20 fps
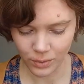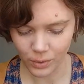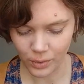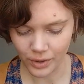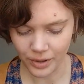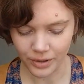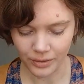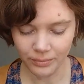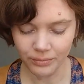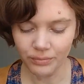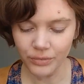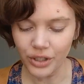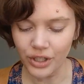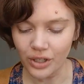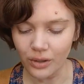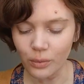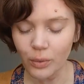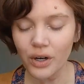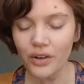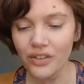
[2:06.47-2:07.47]
Or, you
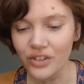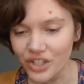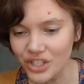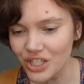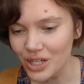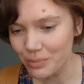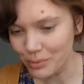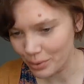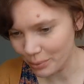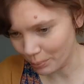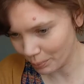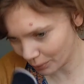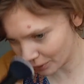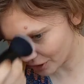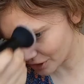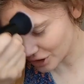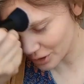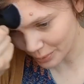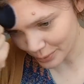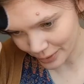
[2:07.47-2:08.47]
know, one of the cheap
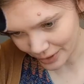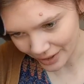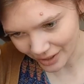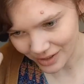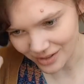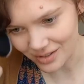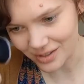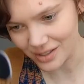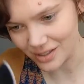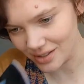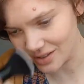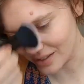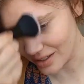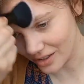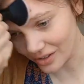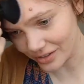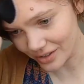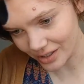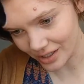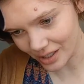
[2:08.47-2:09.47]
brush brands that
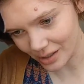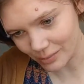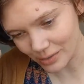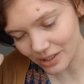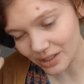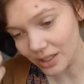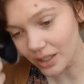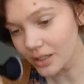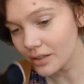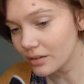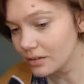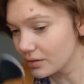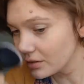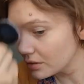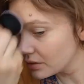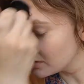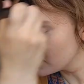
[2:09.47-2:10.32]
sells on Amazon.